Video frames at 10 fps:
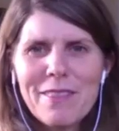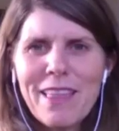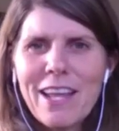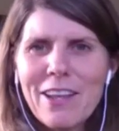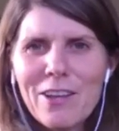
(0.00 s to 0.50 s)

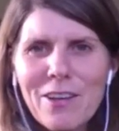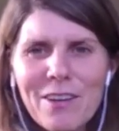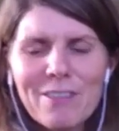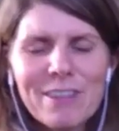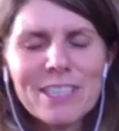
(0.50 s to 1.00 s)

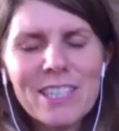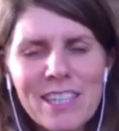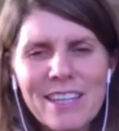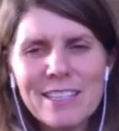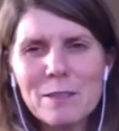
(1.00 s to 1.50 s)

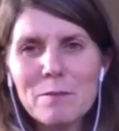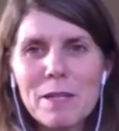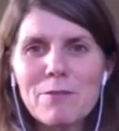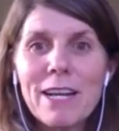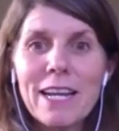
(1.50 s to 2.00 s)
Richi. This has
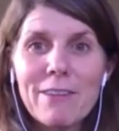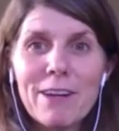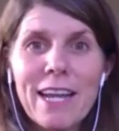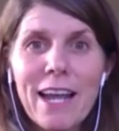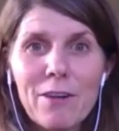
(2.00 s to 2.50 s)
been really,
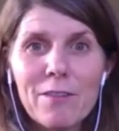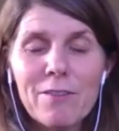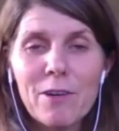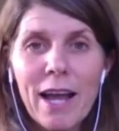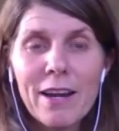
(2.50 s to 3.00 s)
really
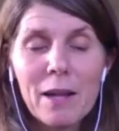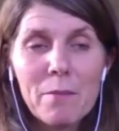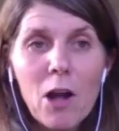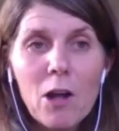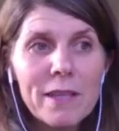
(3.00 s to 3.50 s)
helpful, and I'm
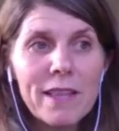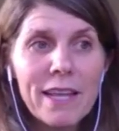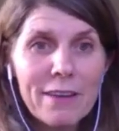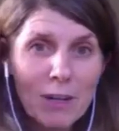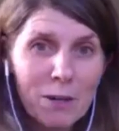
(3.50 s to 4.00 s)
hoping that
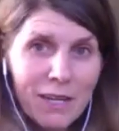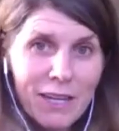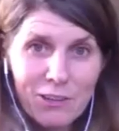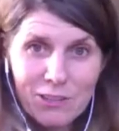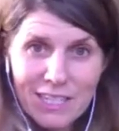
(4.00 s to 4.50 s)

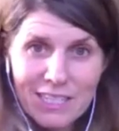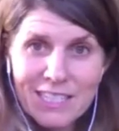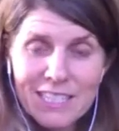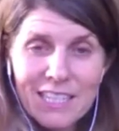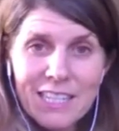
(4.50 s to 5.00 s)
everybody who's
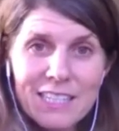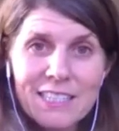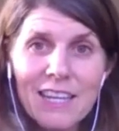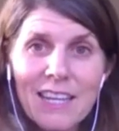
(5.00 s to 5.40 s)
listening to this,